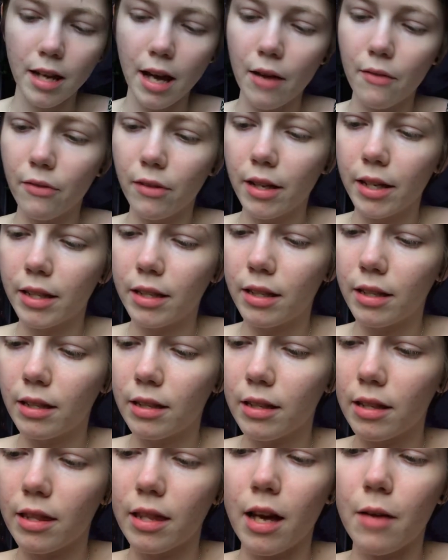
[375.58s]
have like
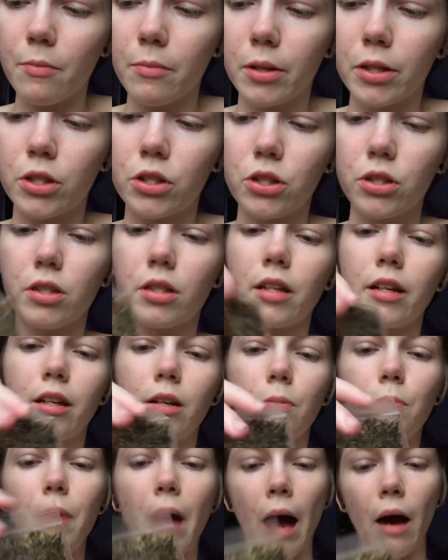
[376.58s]
that much
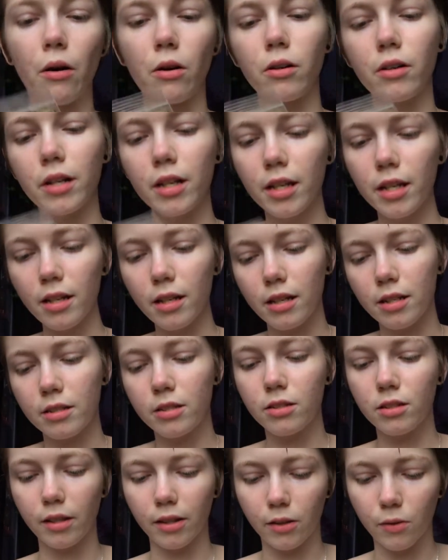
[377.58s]
like powder in it.
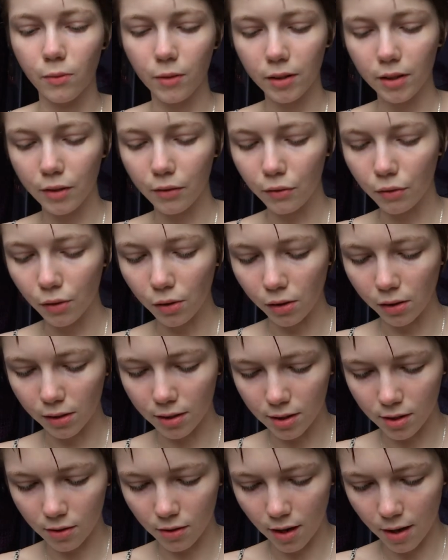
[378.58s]
It's like really full,
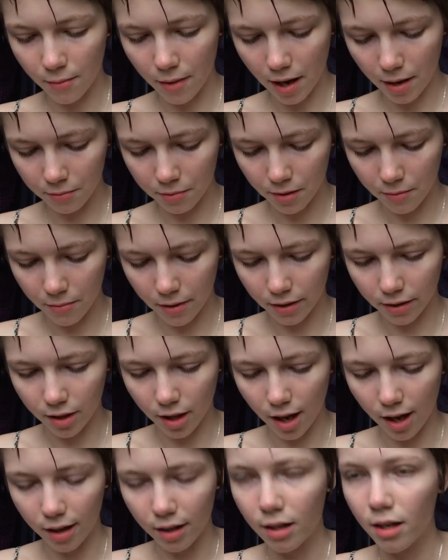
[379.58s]
so I'm happy about
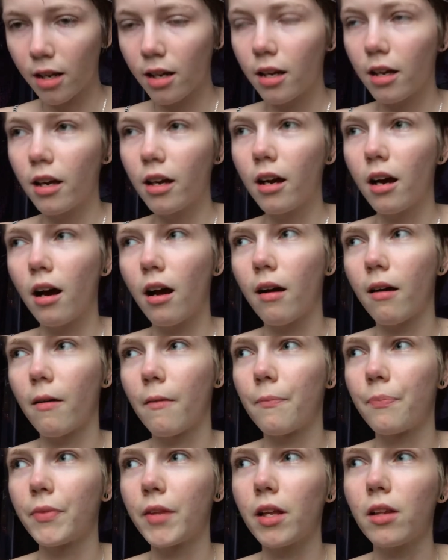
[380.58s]
that.
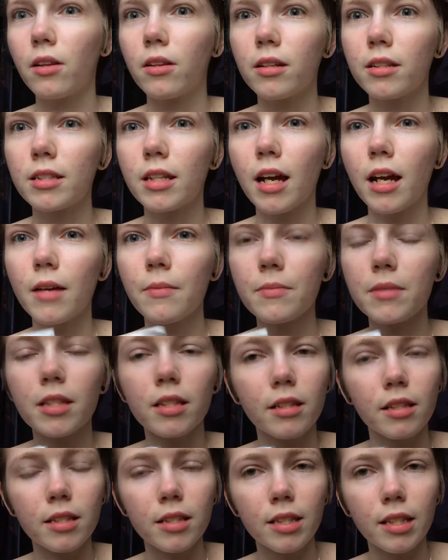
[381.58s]
A lot of times,
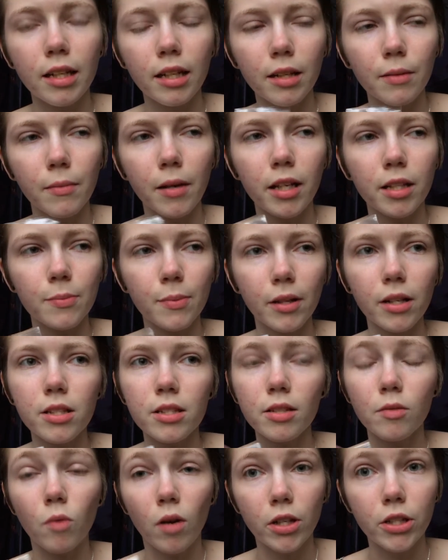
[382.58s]
at least like in my experience
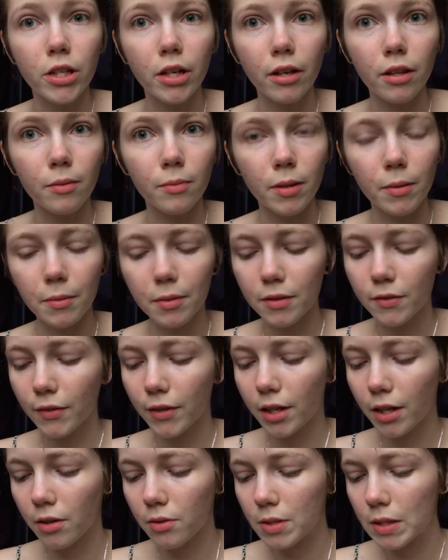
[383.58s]
and watching other people's
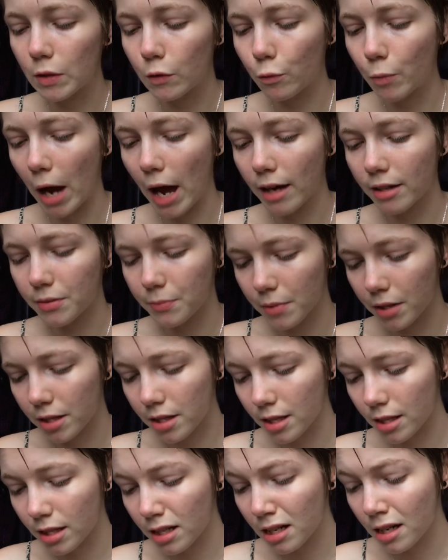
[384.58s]
videos of past
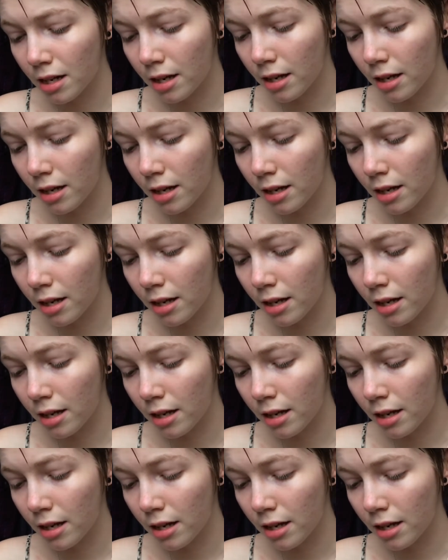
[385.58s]
months,